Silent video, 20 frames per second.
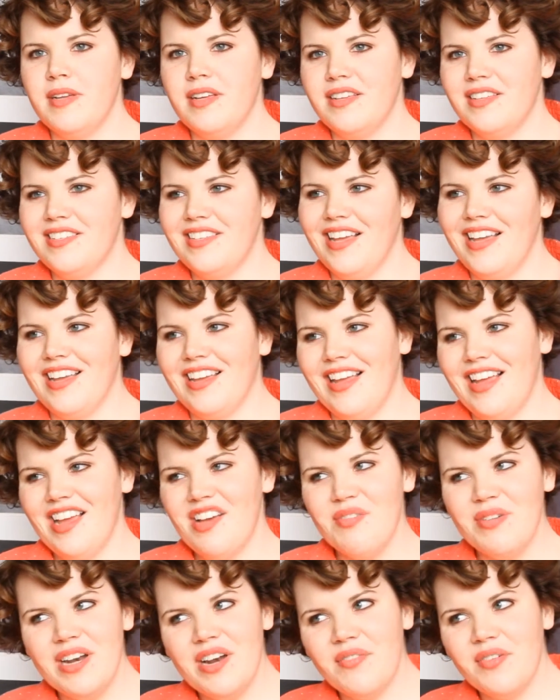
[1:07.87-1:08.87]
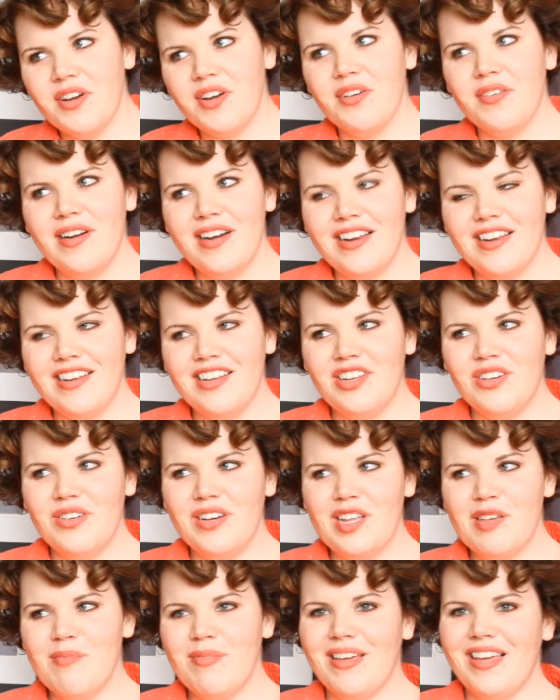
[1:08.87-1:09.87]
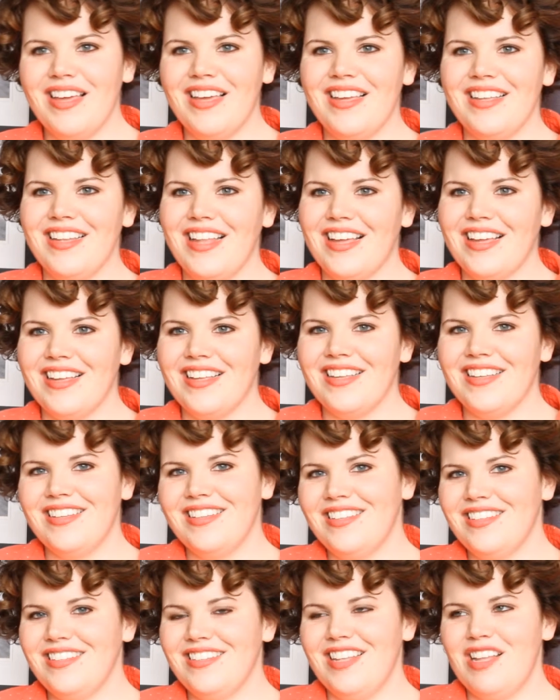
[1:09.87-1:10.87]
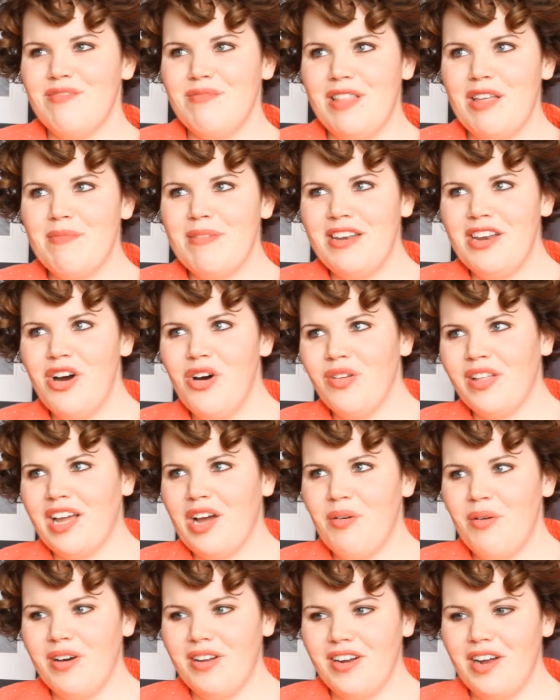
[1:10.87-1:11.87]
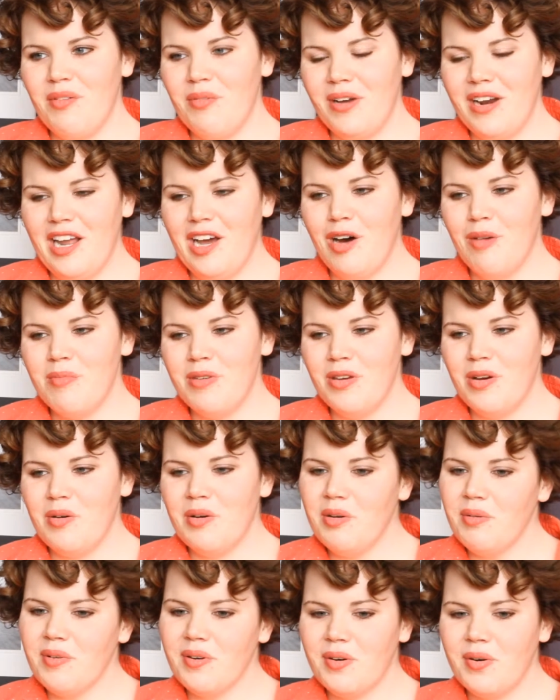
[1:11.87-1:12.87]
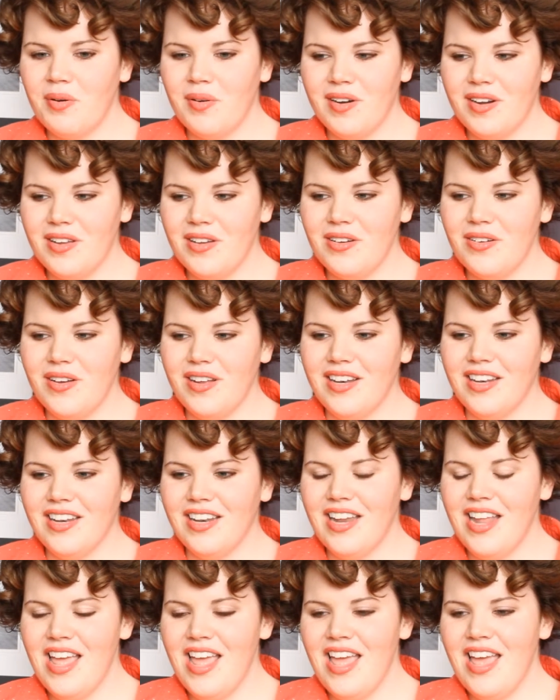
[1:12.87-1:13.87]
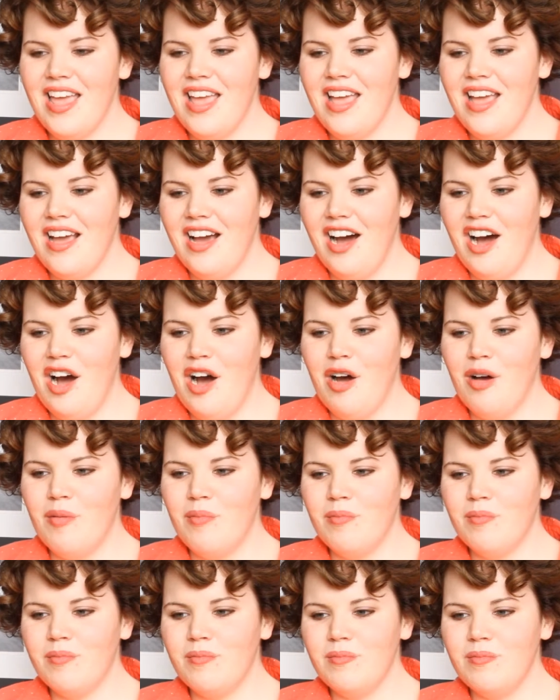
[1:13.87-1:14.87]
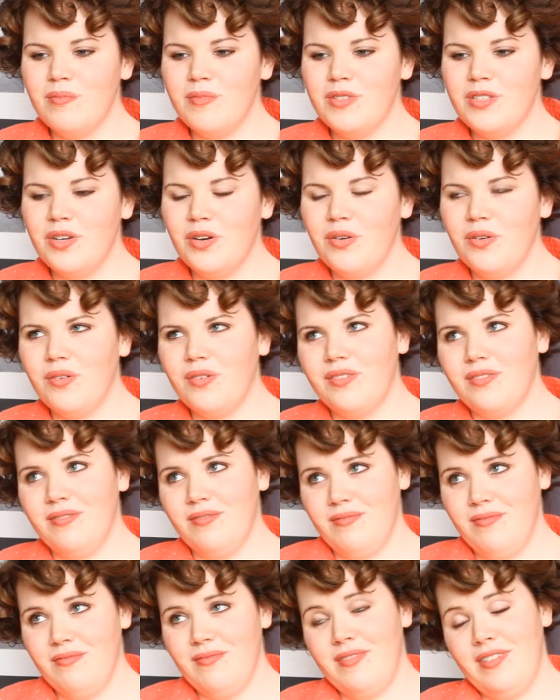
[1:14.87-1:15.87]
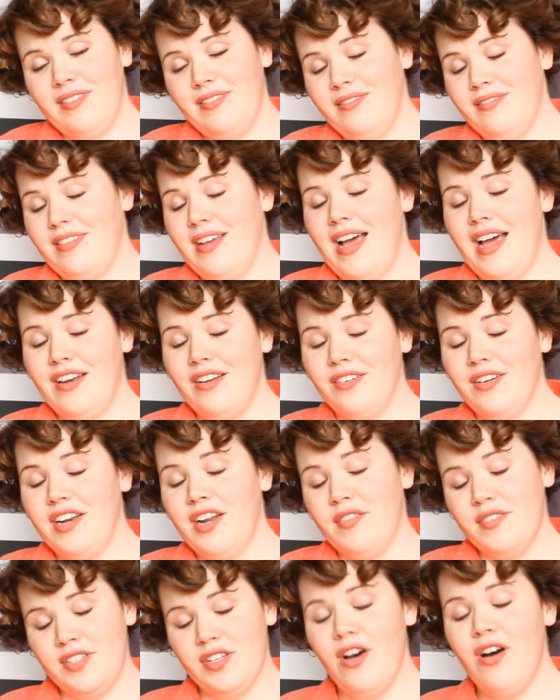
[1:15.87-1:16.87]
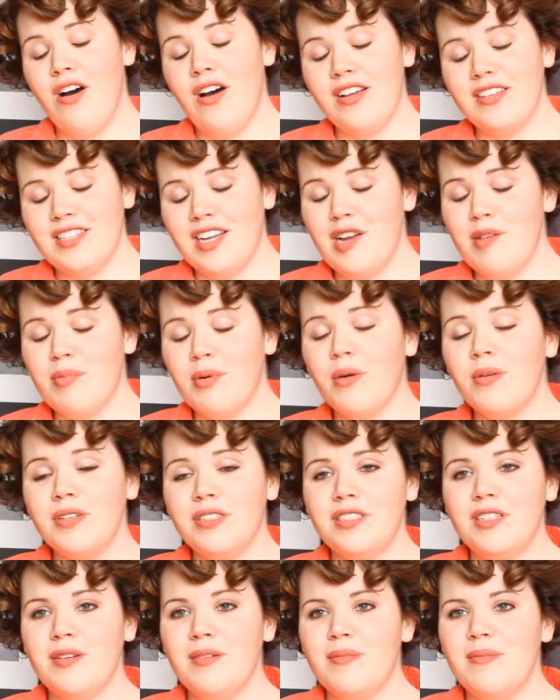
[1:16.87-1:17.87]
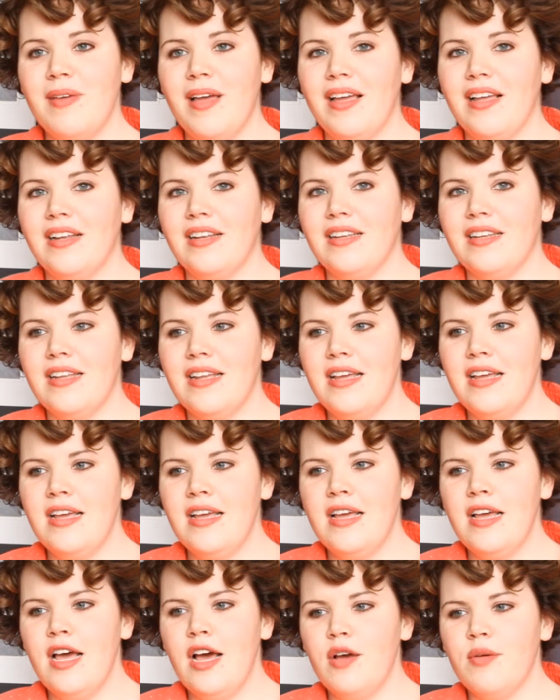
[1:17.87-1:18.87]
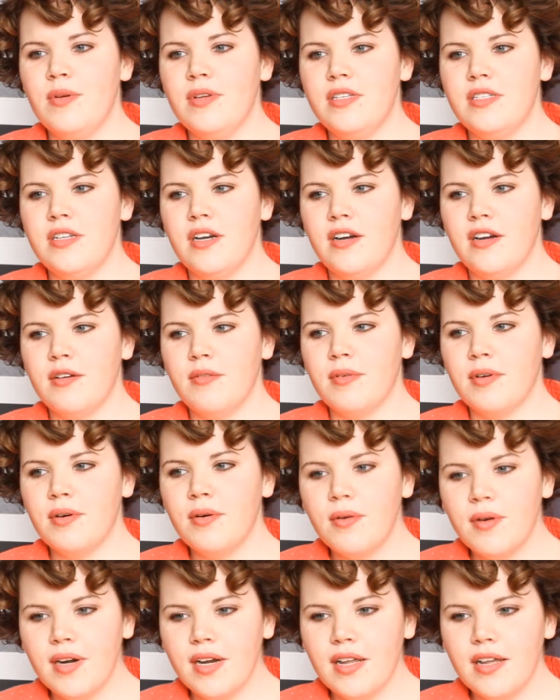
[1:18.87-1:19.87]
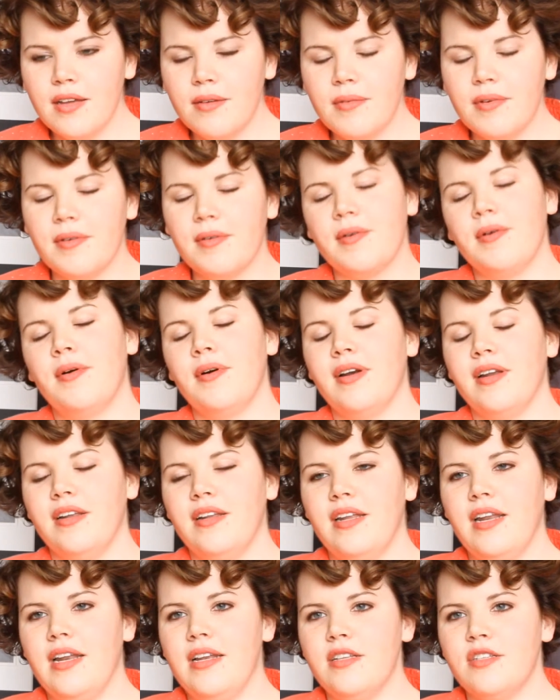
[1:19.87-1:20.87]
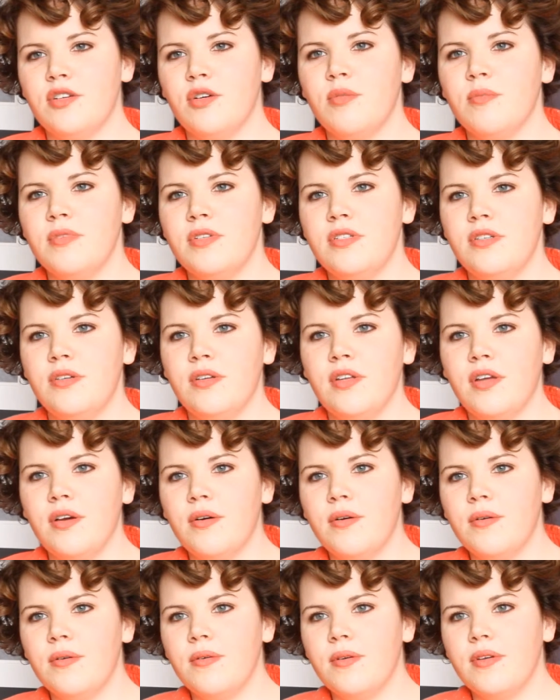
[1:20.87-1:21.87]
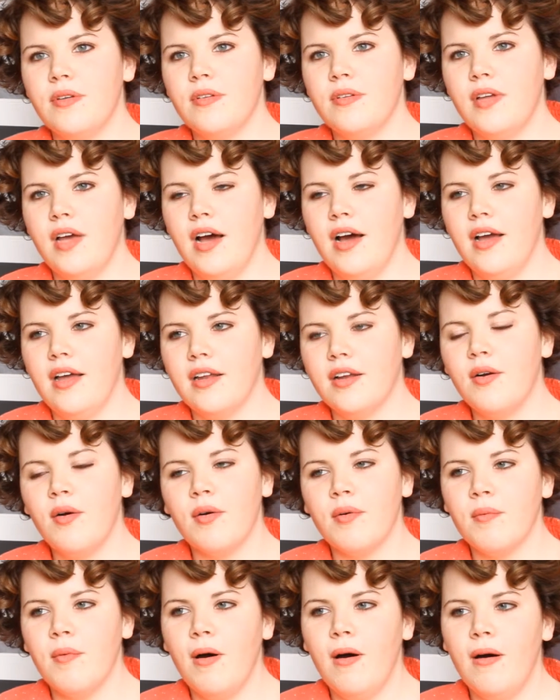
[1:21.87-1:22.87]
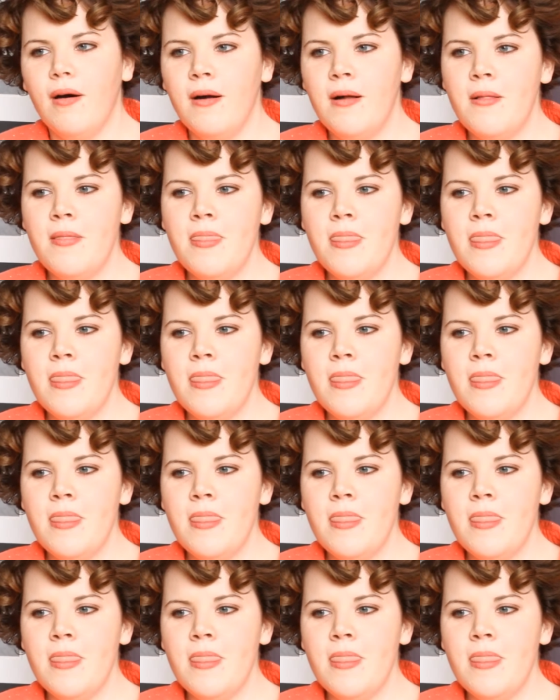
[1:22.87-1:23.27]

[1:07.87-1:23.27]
me saying, hey, whenever you're ready to do an EP, like, Let me know. Like, I want to help you. I want to record you. And so I had enough songs, and I approached him, and we started recording. We recorded it at his home studio in Cornwall.